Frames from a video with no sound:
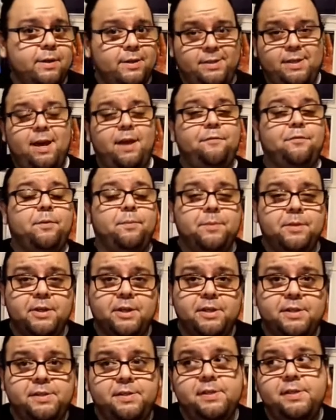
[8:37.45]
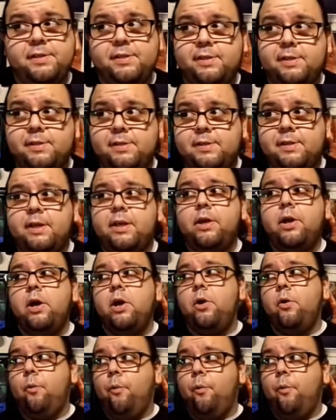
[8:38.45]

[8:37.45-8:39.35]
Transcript: aside from the consistency?